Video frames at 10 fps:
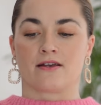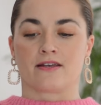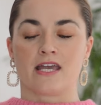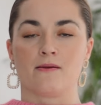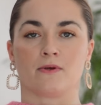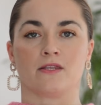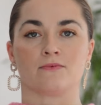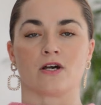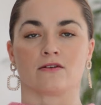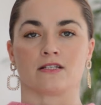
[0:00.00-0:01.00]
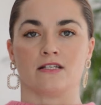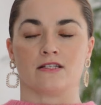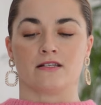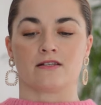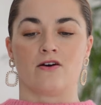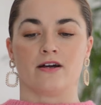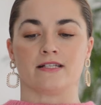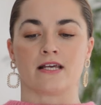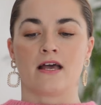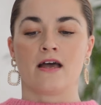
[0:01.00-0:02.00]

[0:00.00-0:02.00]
so keeping them tucked into the side,